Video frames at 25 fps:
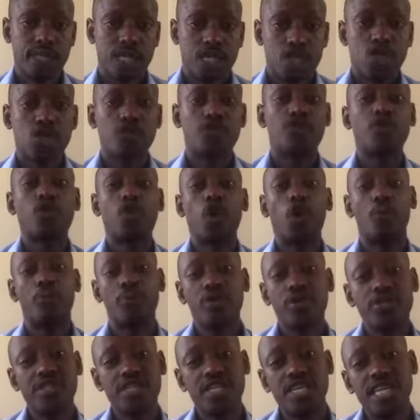So if you
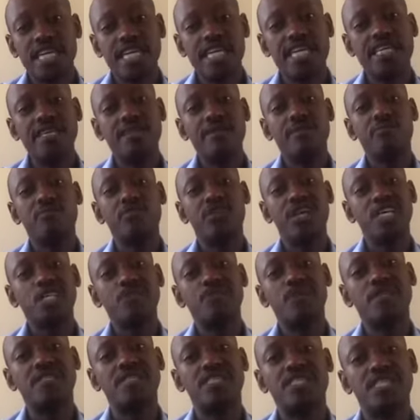compute in the
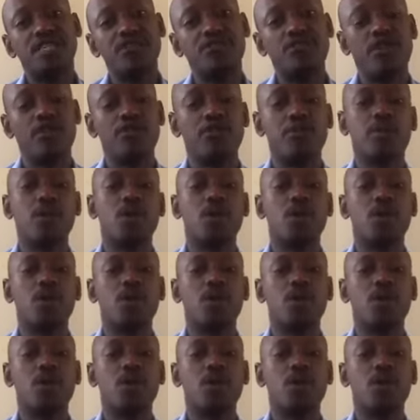expenses involved,